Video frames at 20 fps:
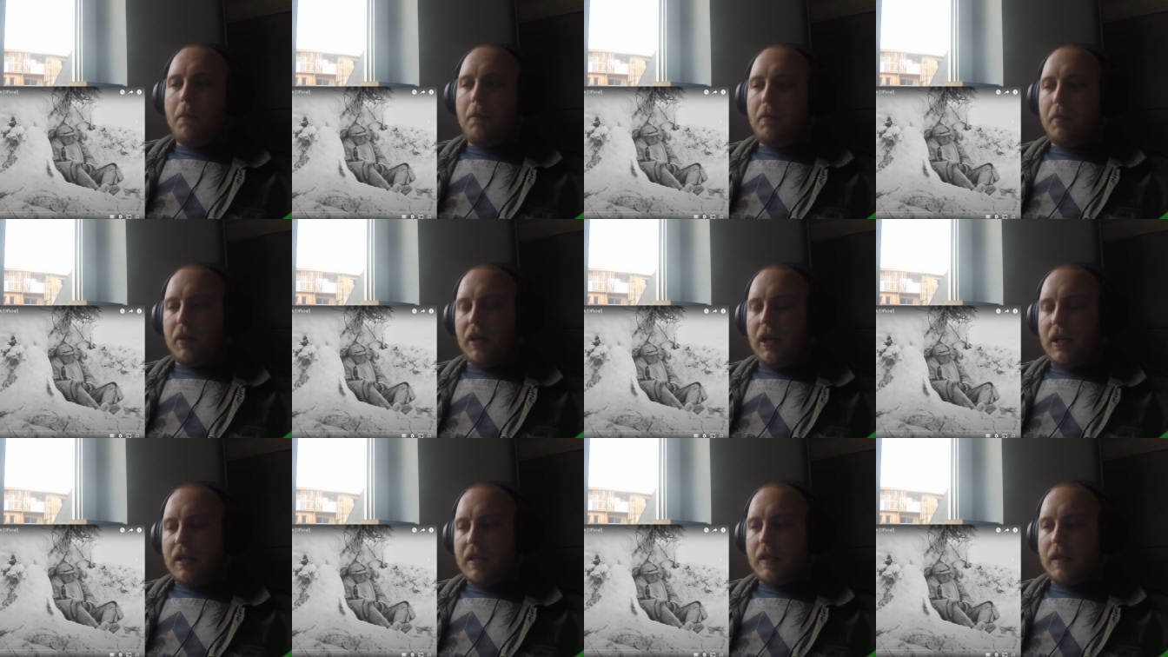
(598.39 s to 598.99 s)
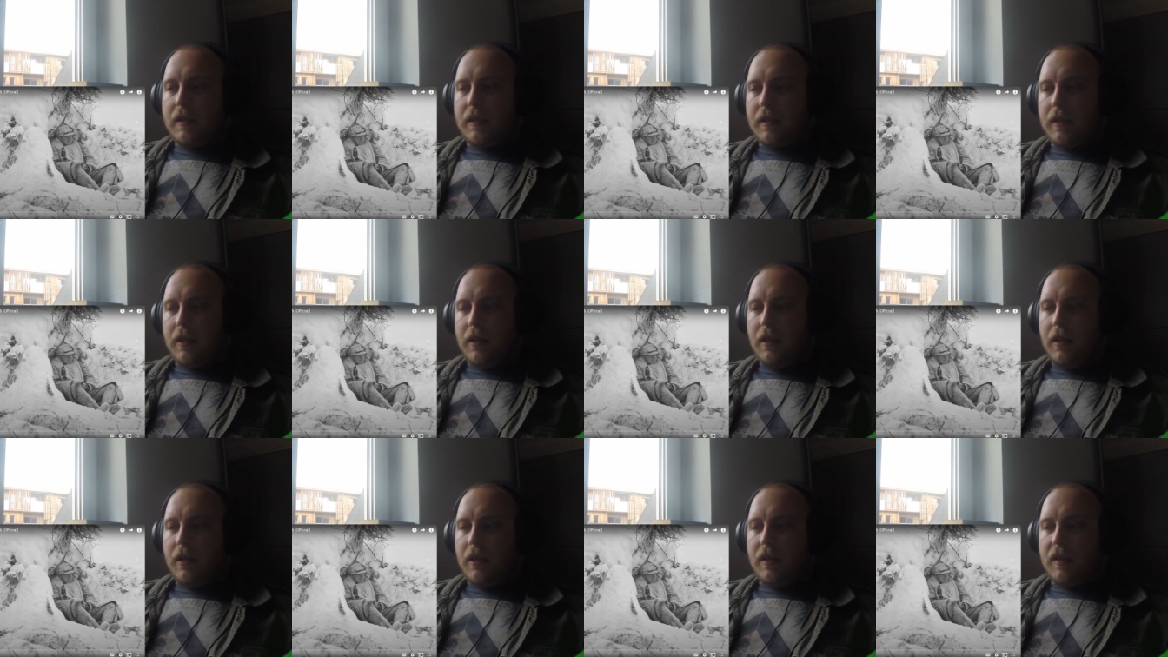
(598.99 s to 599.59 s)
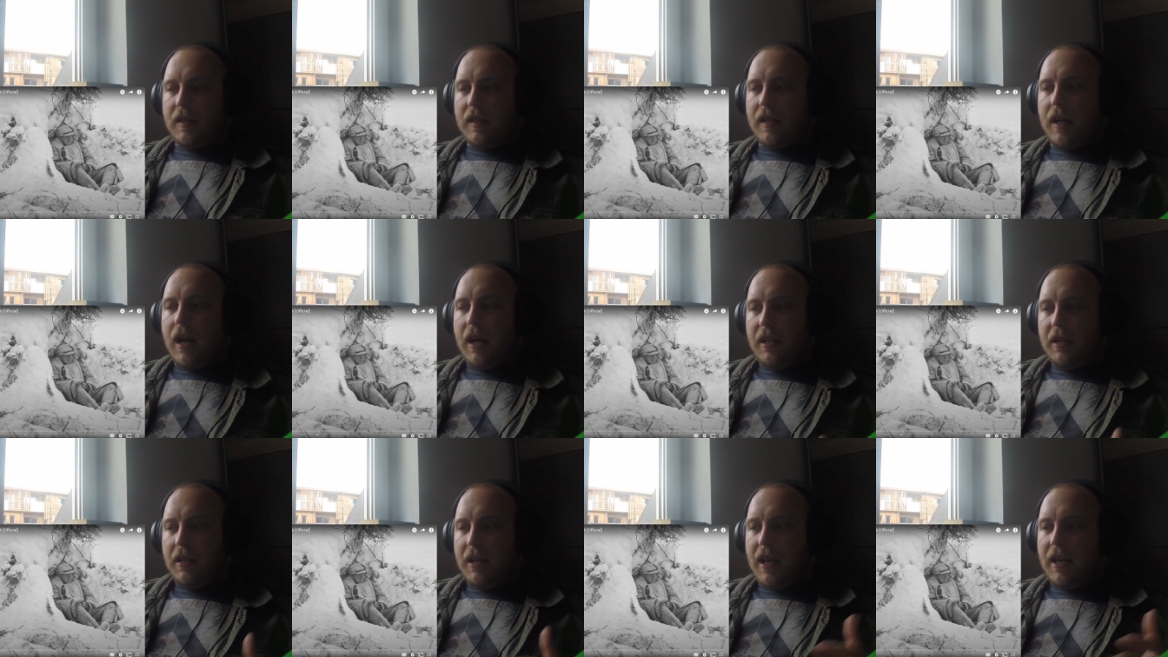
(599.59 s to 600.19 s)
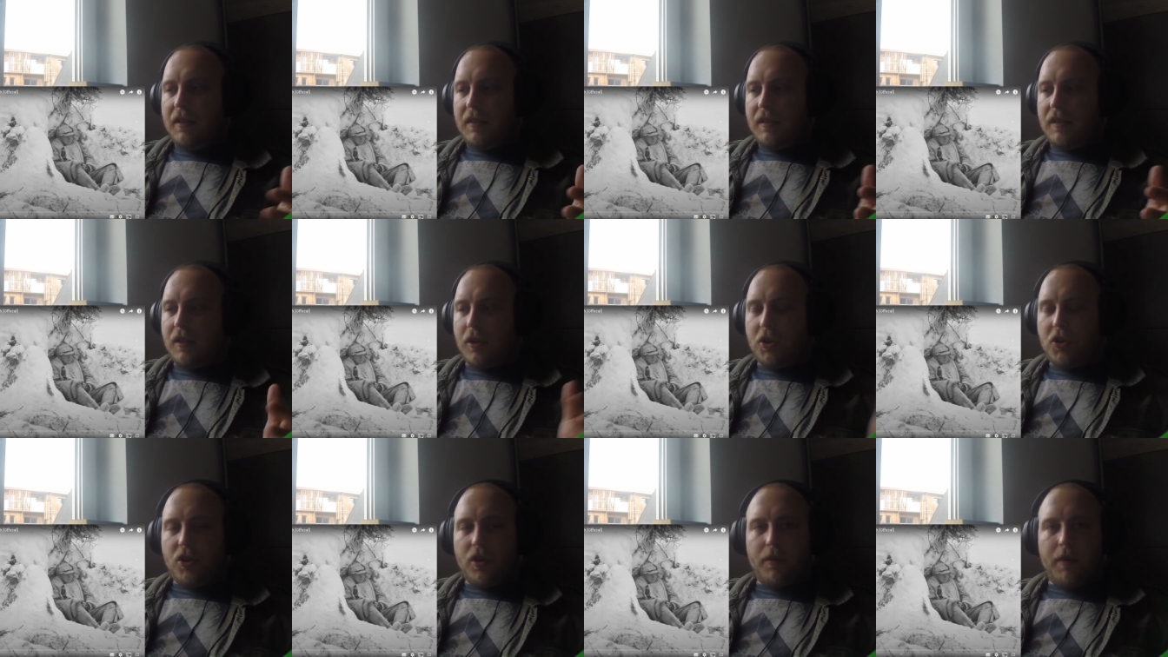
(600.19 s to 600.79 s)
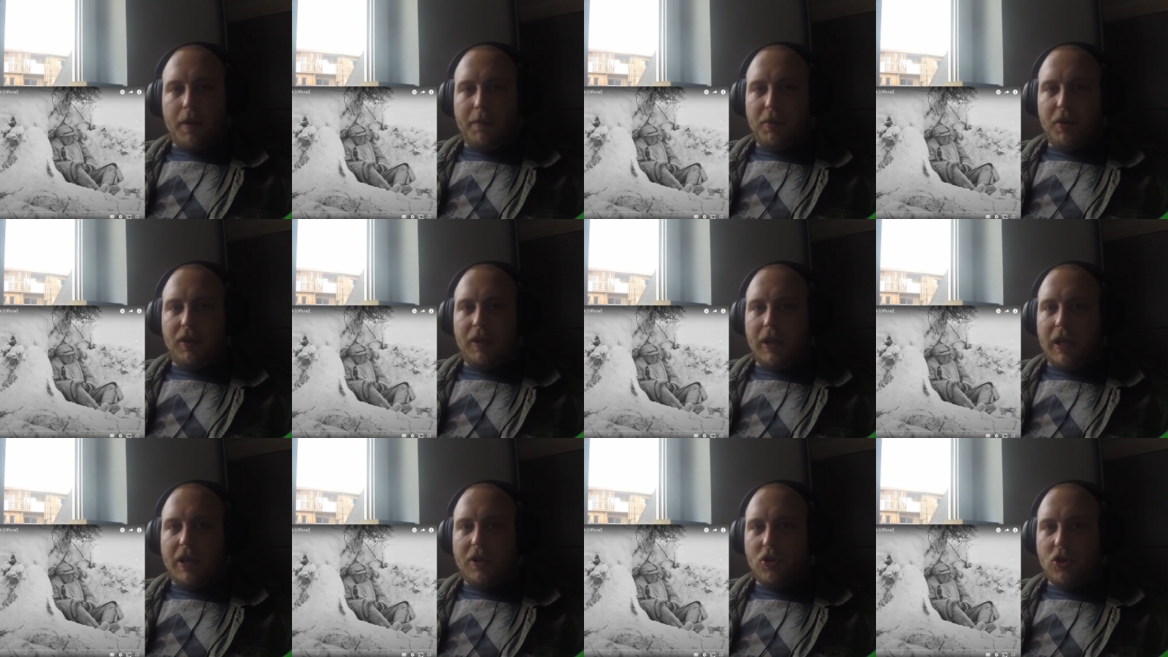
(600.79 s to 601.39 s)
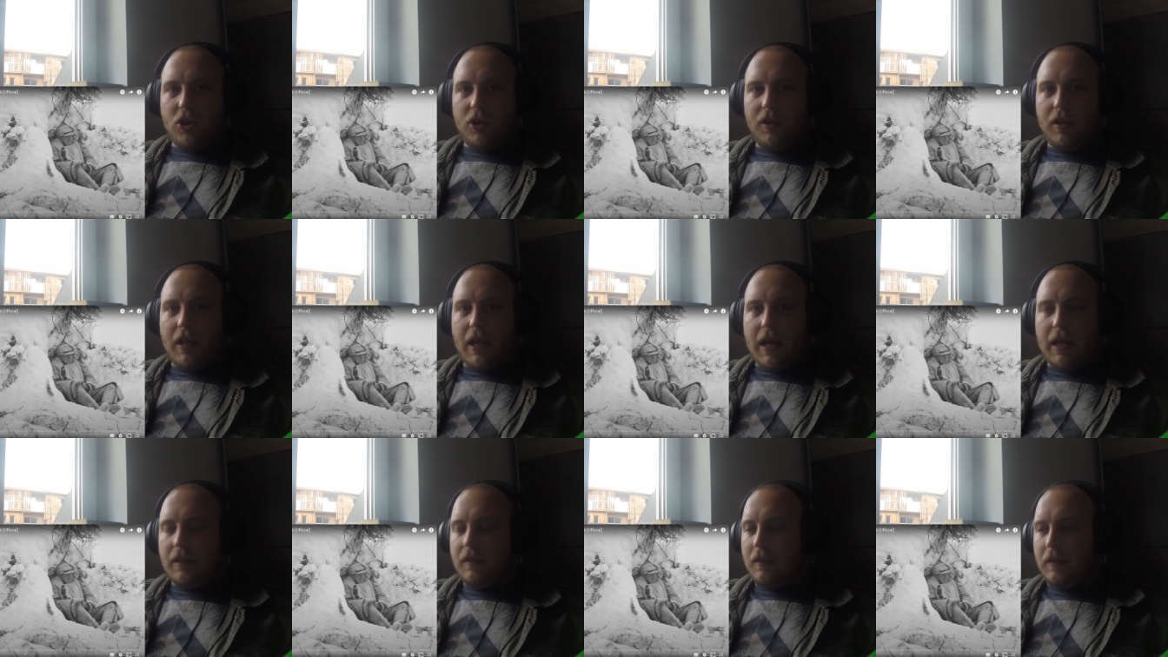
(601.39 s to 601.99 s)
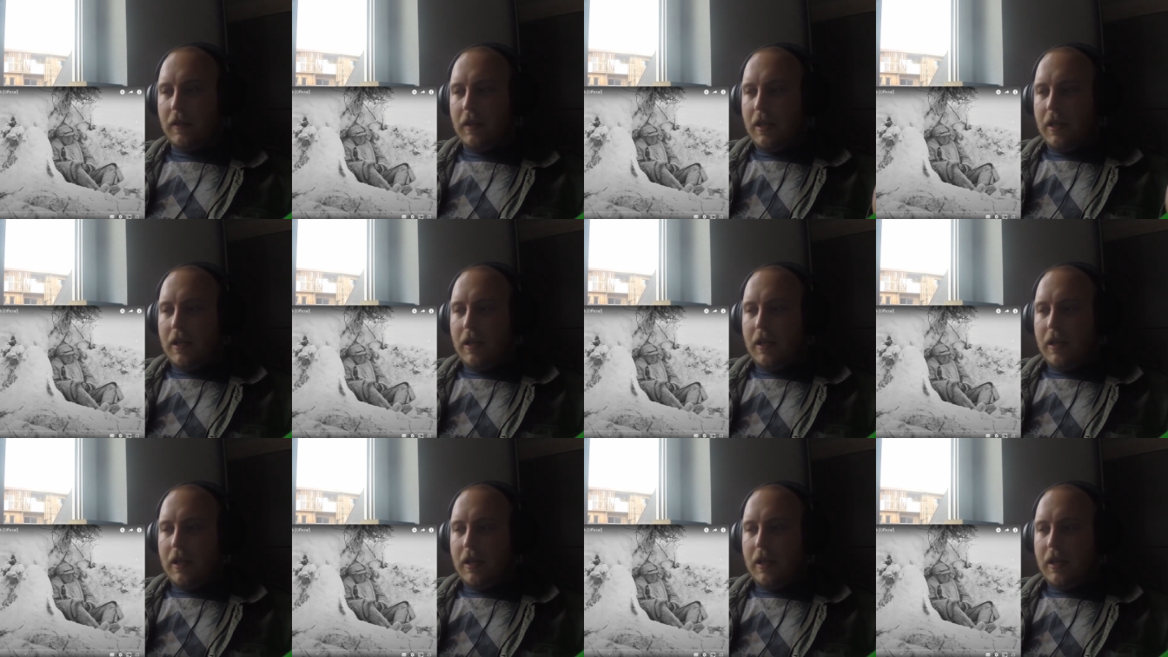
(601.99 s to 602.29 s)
Plus, Stalin had such a reputation that